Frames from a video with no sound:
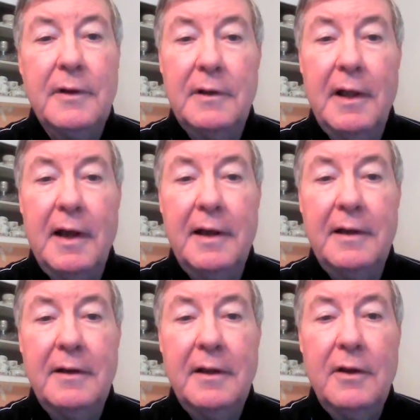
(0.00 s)

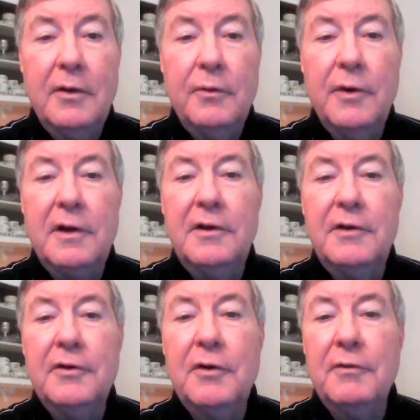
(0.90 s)
Nine, where can
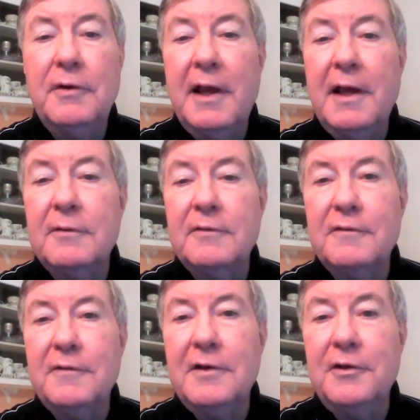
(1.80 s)
you go now to
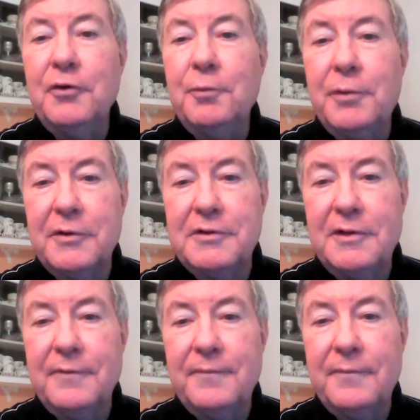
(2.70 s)
find a new
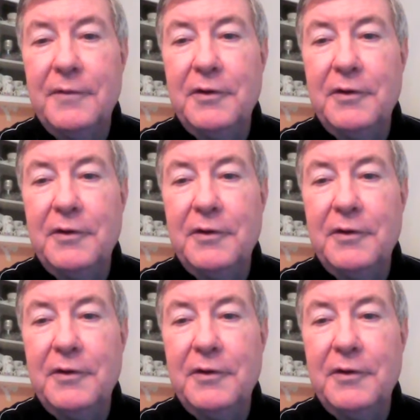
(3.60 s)
person